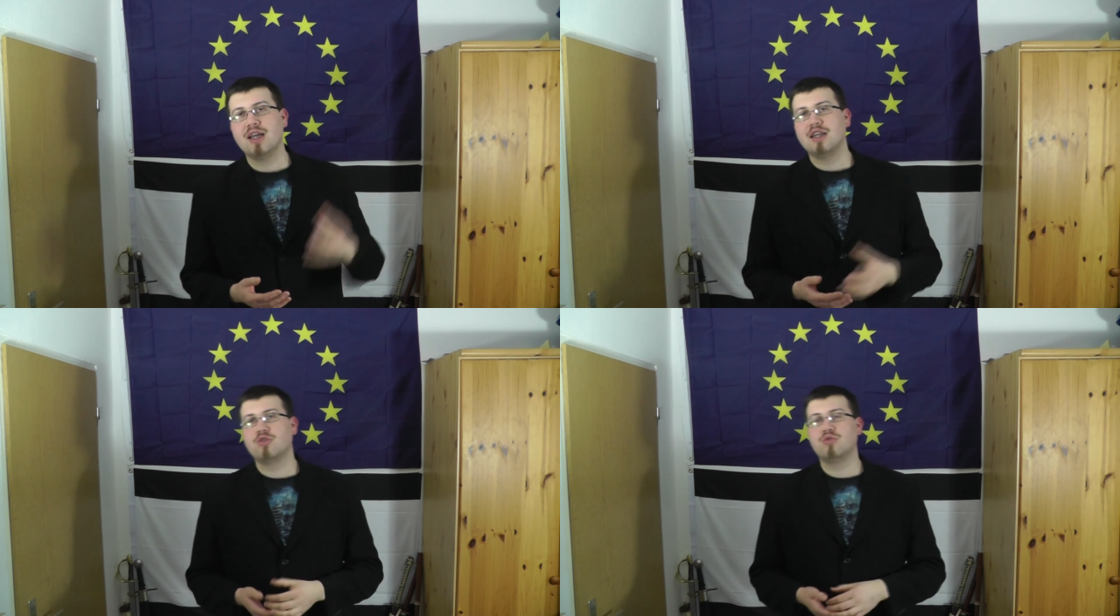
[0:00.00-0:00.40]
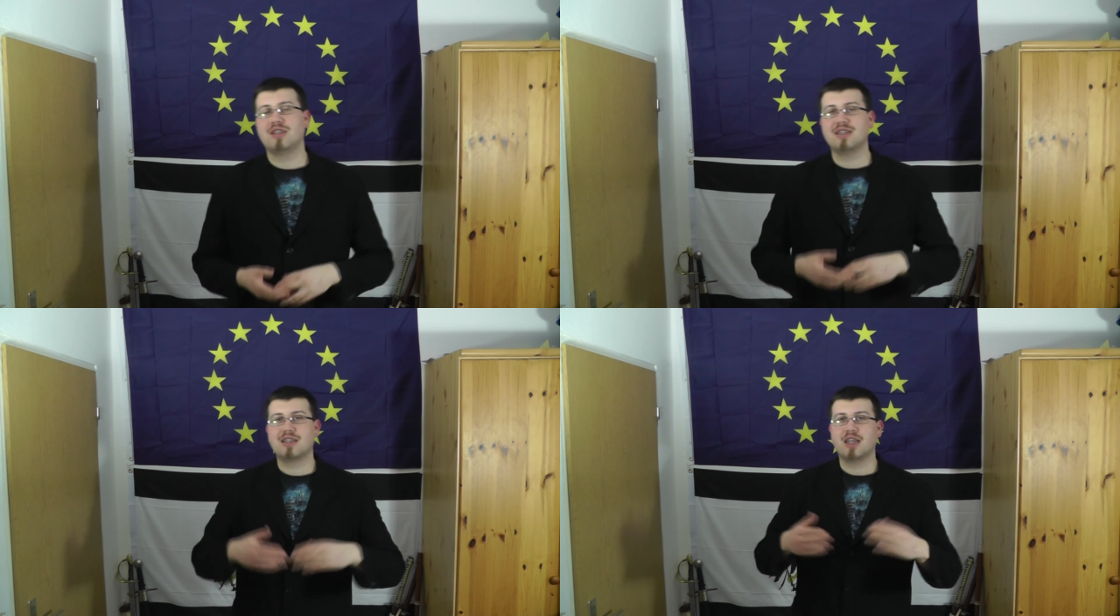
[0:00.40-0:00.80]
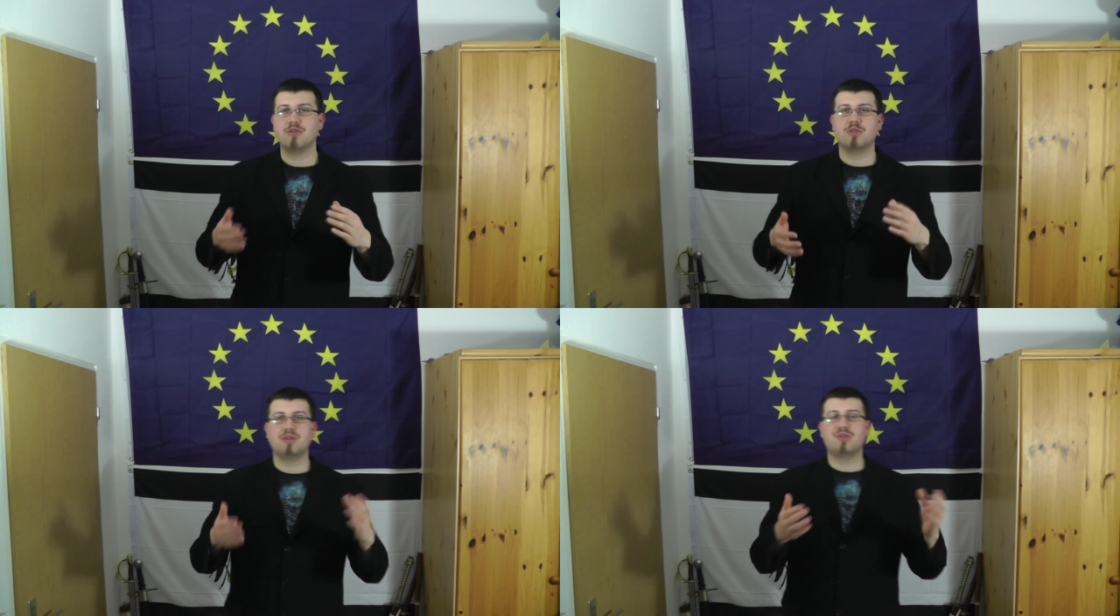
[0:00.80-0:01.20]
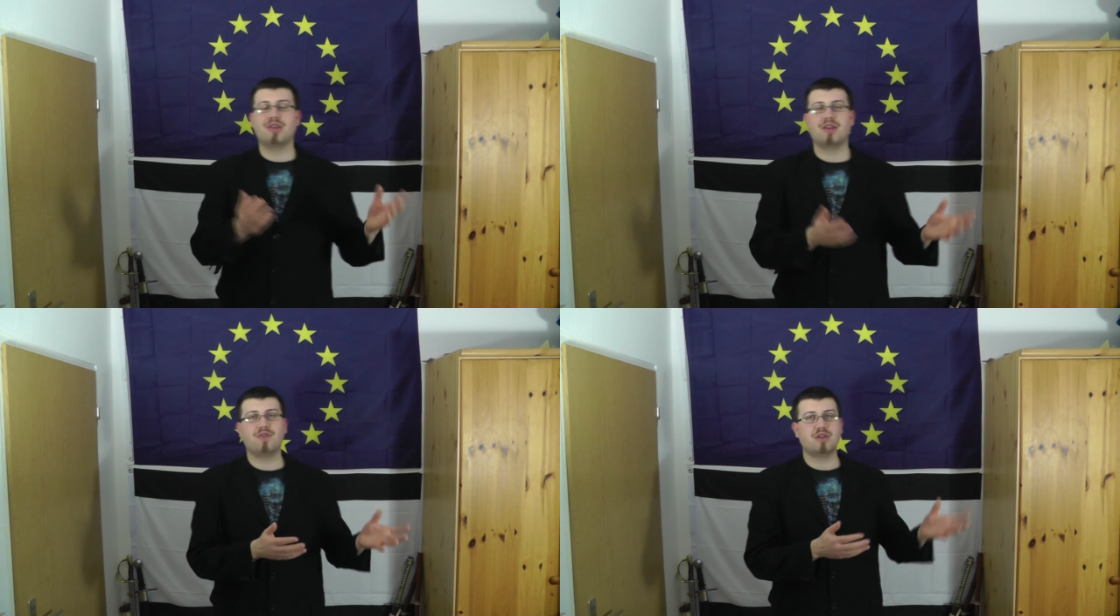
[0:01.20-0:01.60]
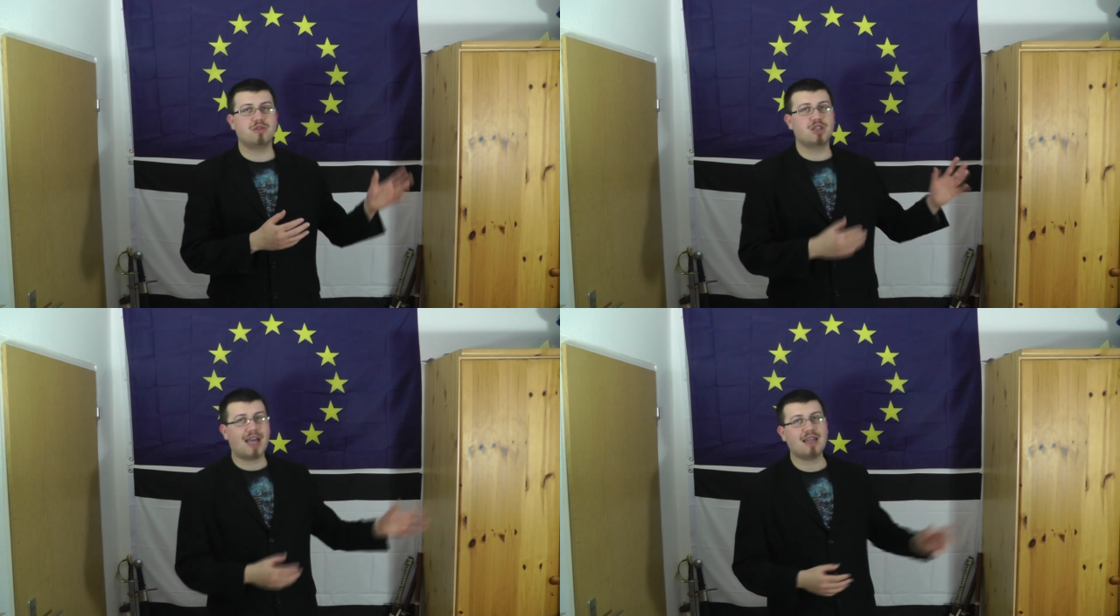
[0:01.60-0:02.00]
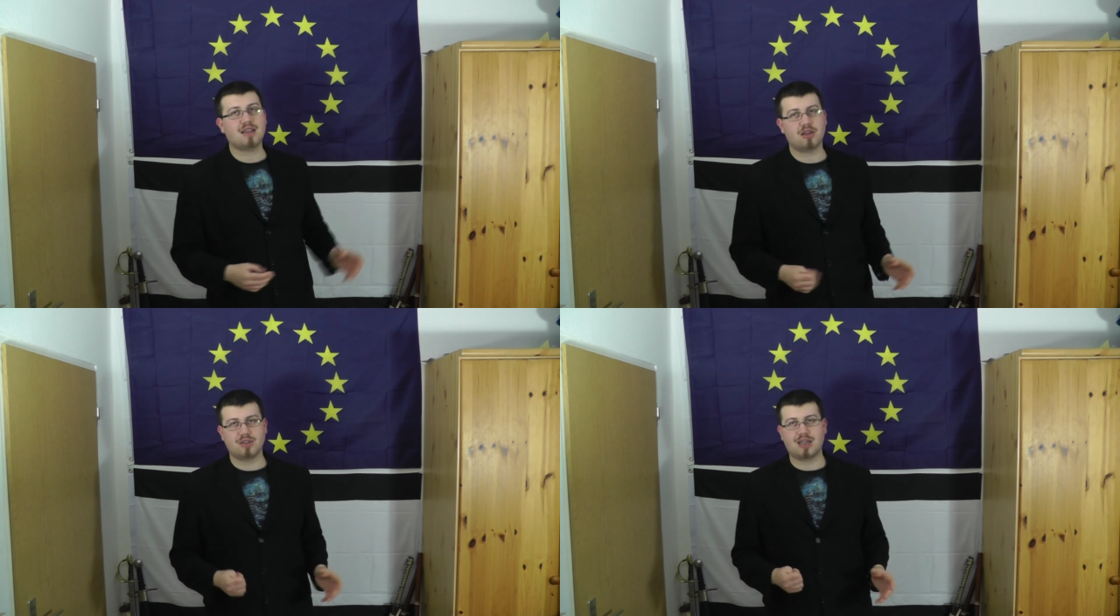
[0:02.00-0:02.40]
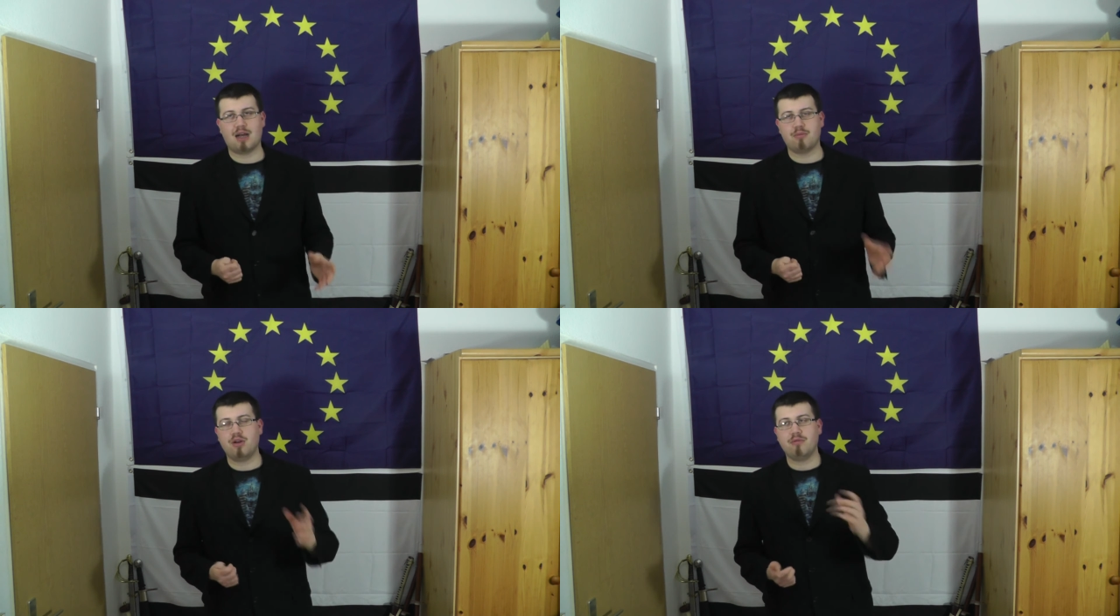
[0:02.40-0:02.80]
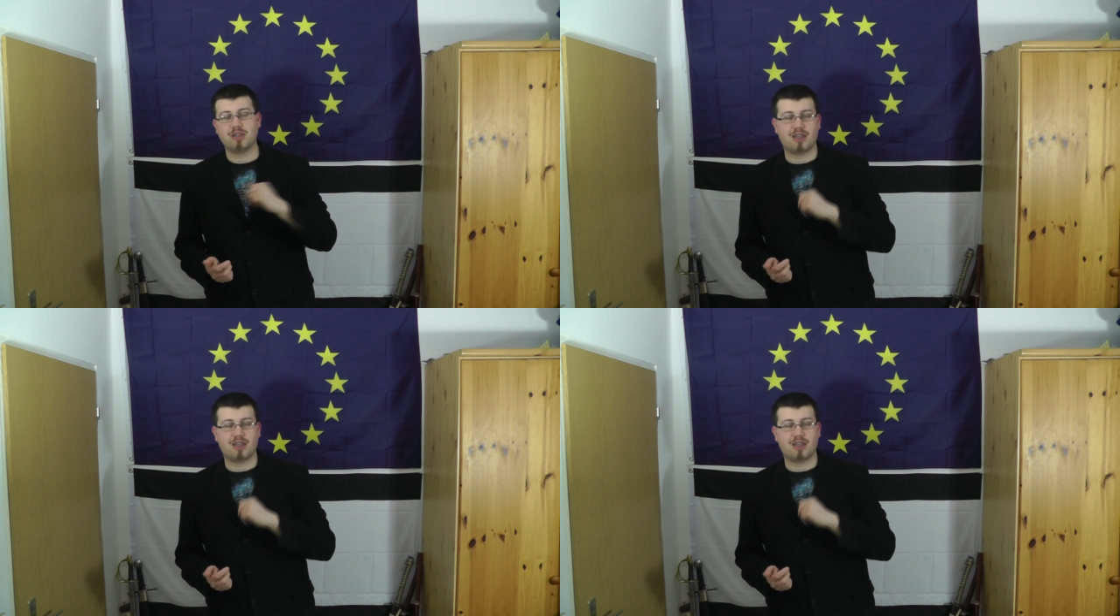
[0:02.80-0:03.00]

to distinguish between infantry which hadn't those armor and